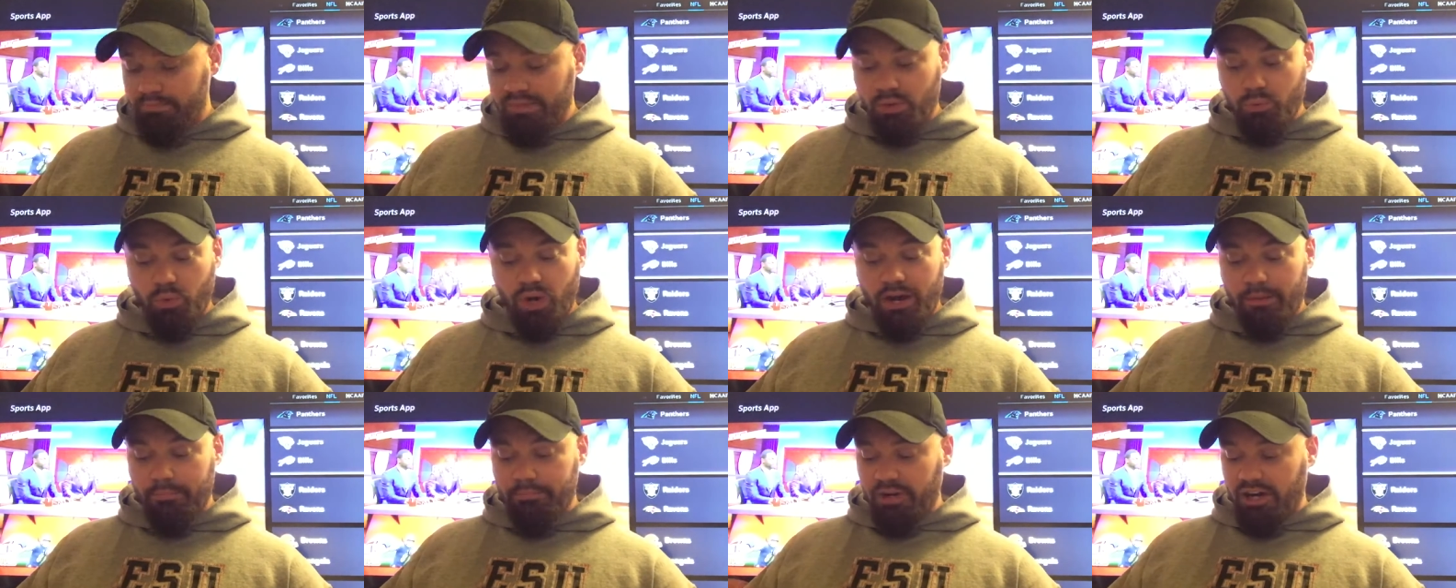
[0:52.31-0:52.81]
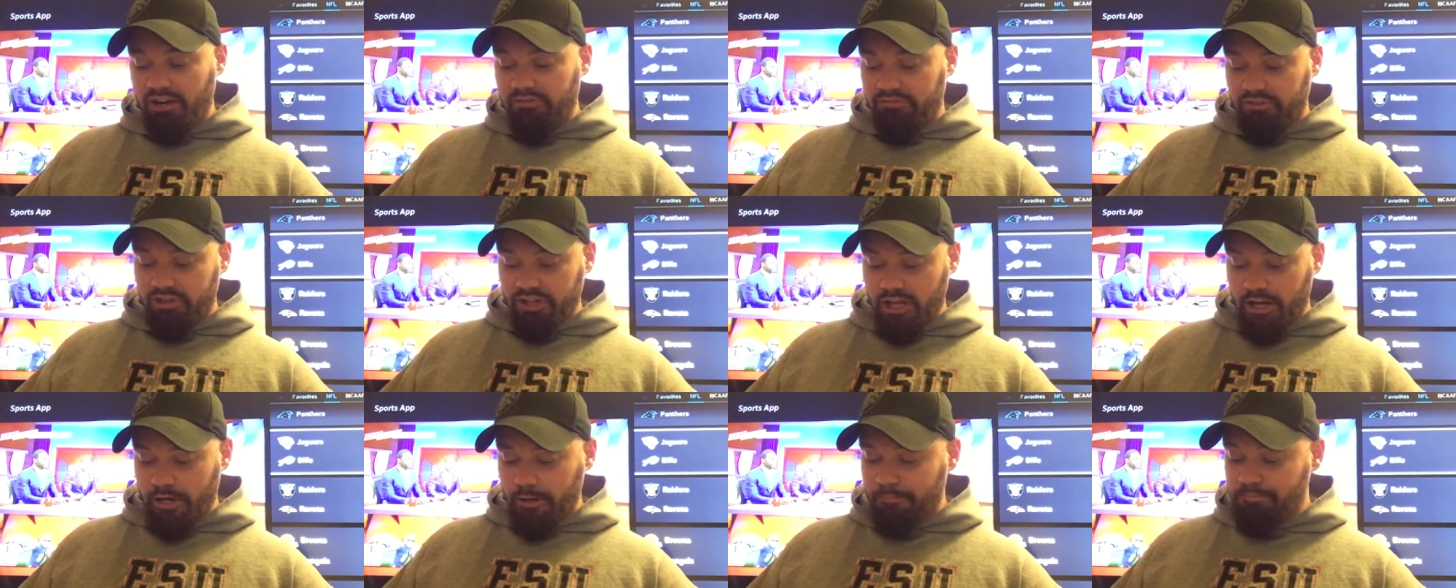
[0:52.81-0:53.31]
Meanwhile,
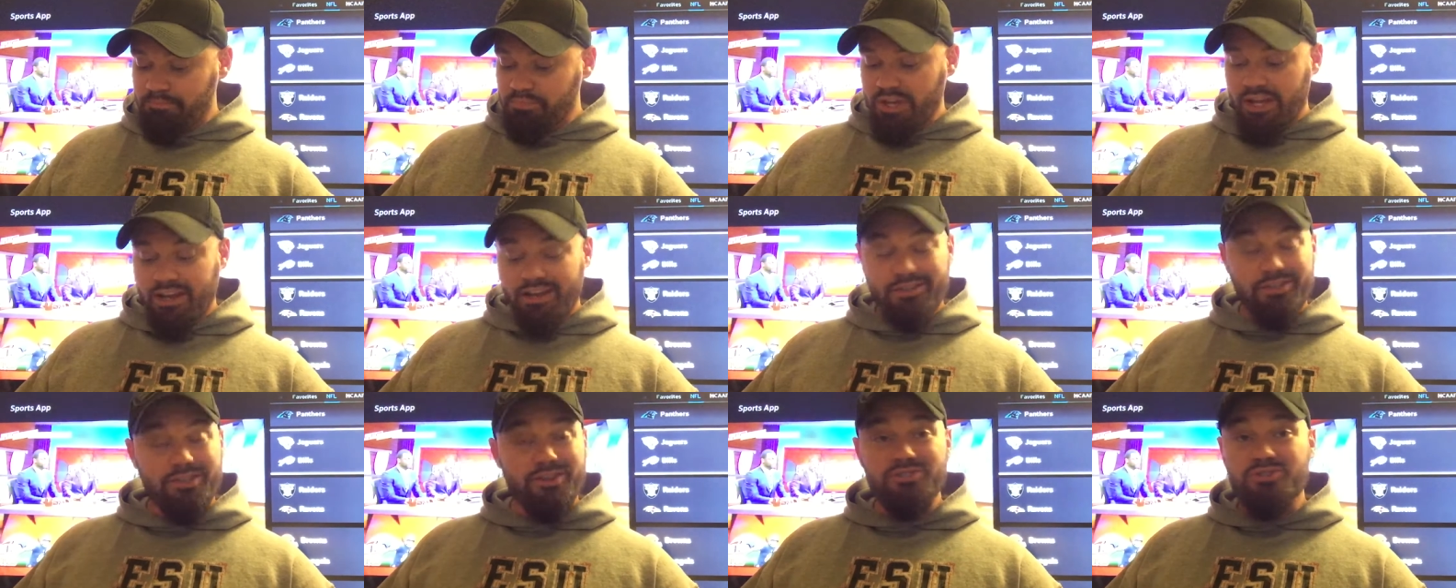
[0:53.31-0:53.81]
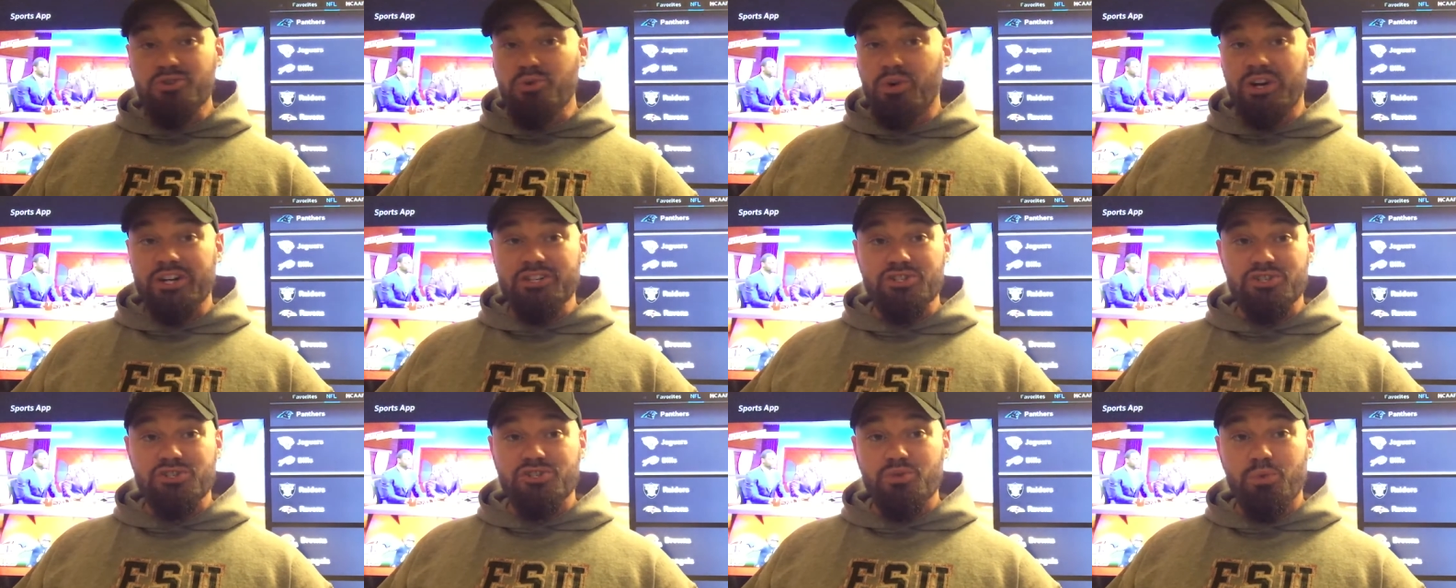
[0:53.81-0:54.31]
Buffalo, they're
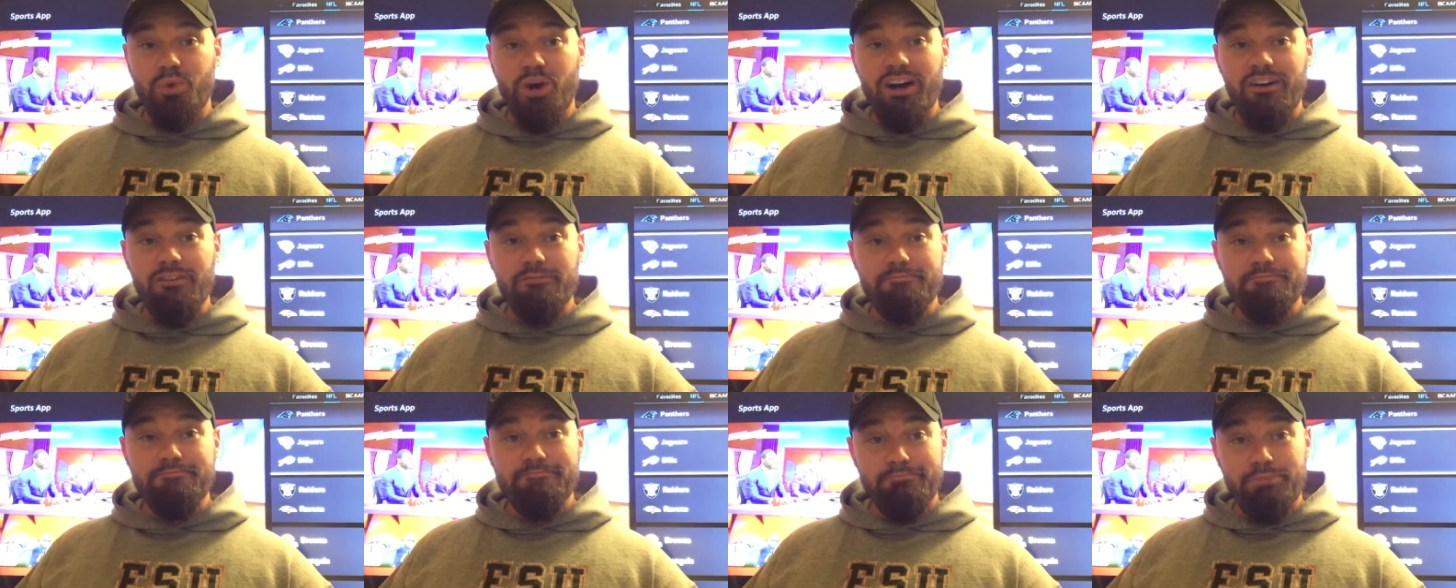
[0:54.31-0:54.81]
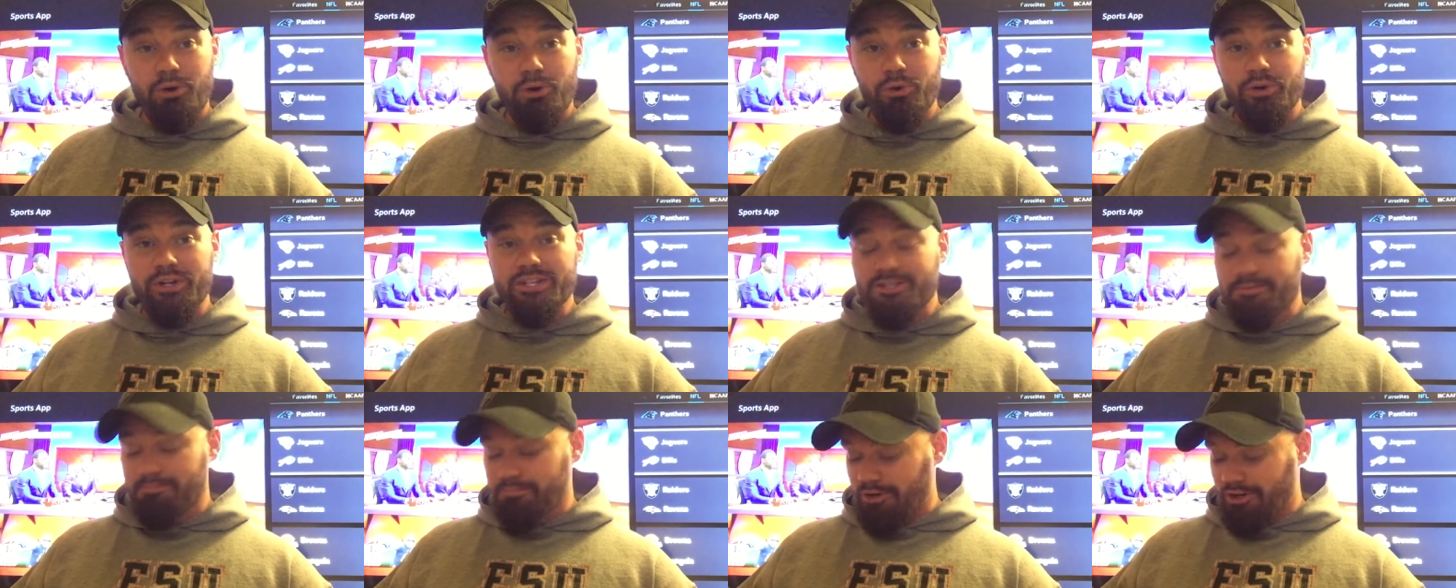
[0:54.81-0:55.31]
scoring just 12
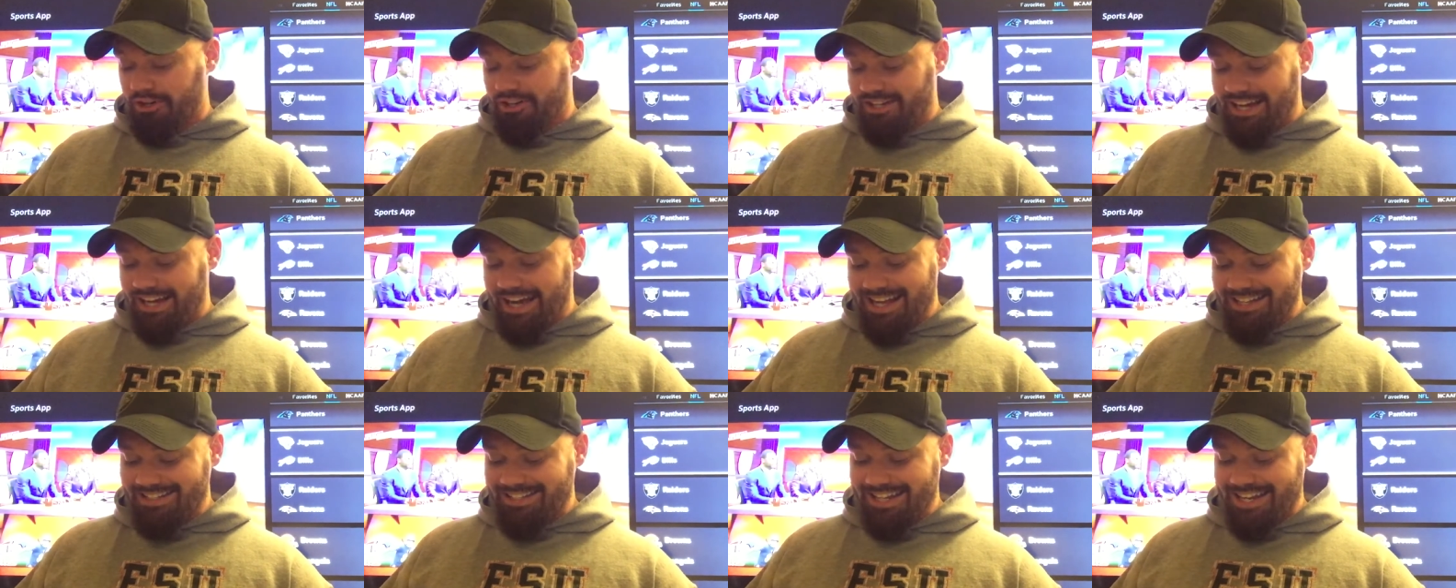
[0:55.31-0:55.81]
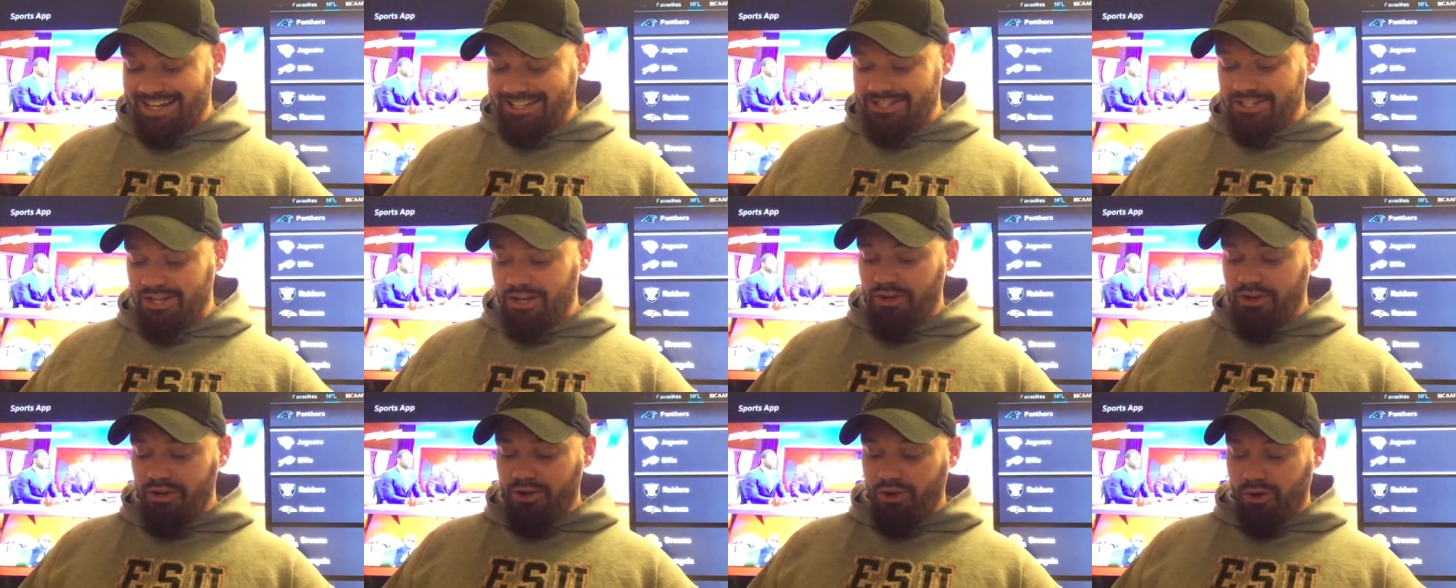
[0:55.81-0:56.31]
points per
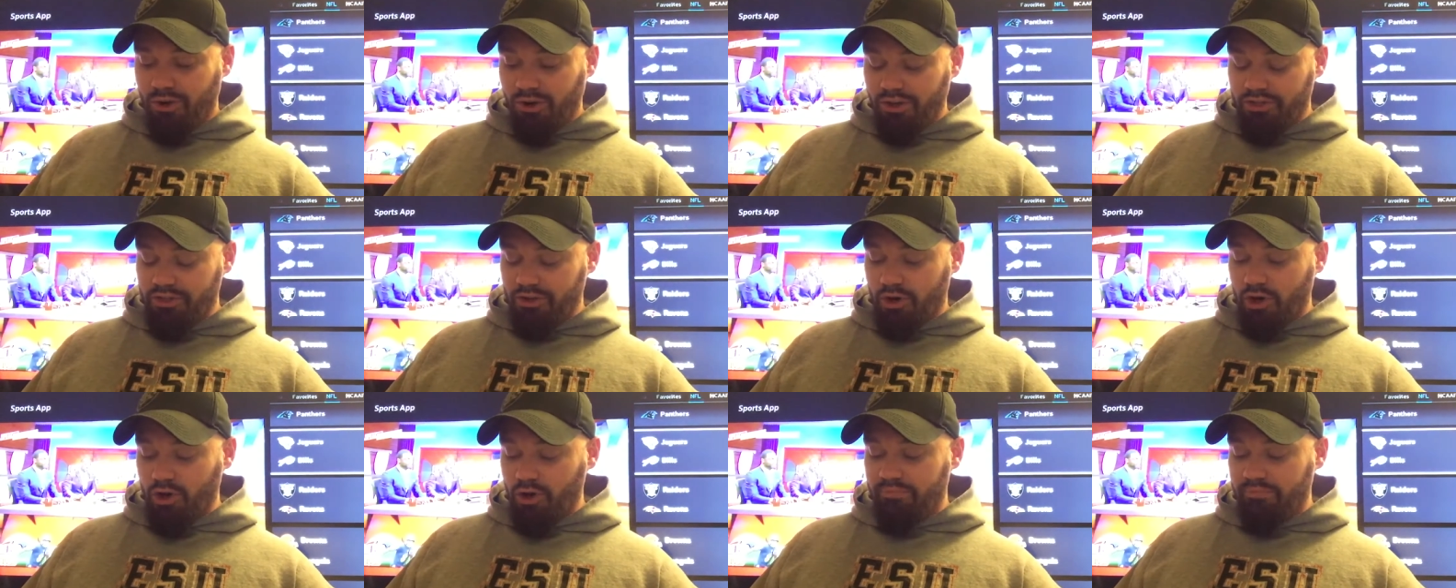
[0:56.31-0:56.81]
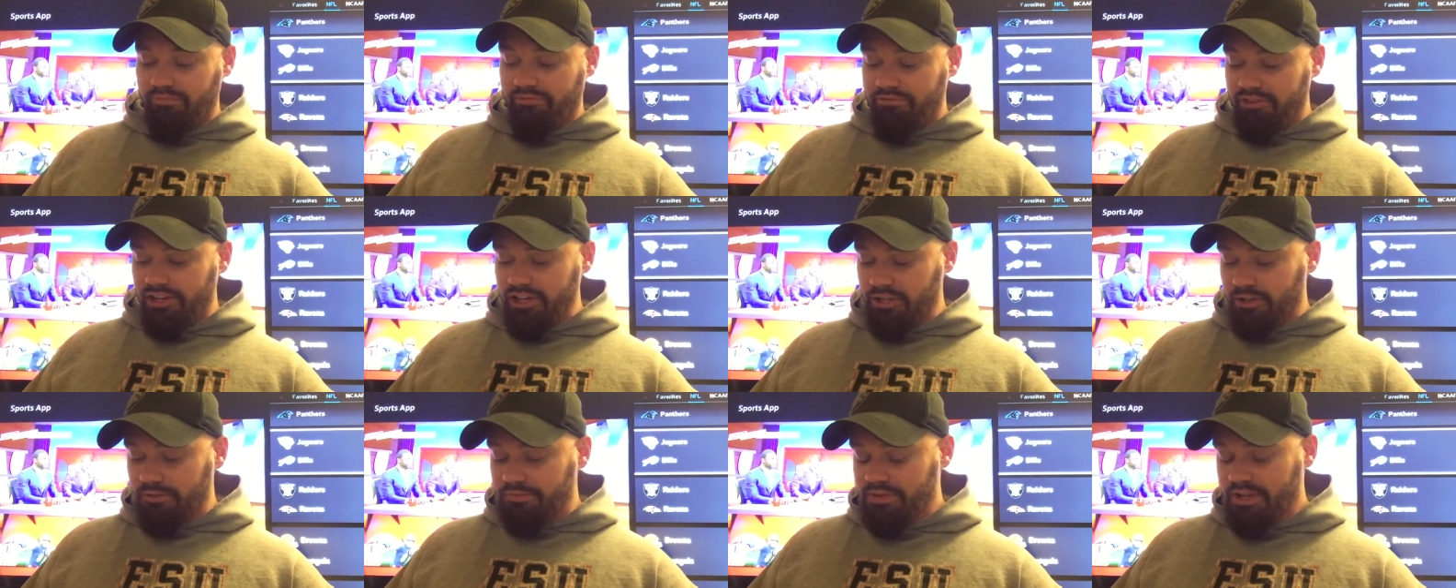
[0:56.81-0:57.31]
contest on their home
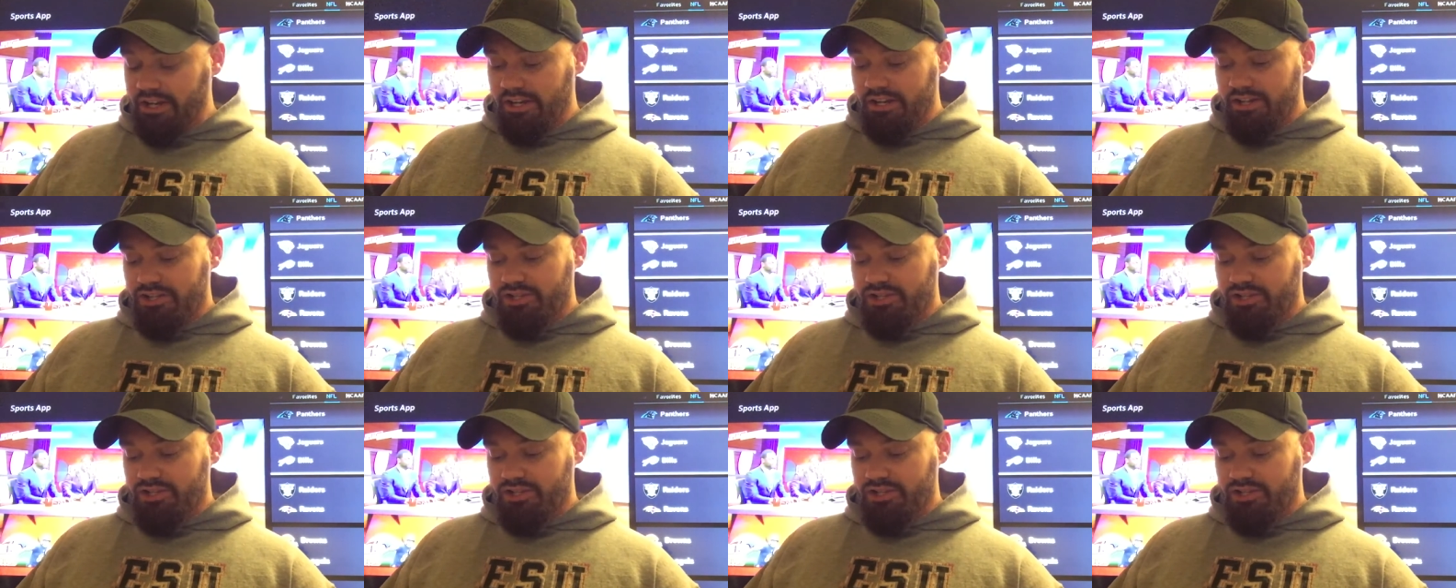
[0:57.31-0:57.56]
field.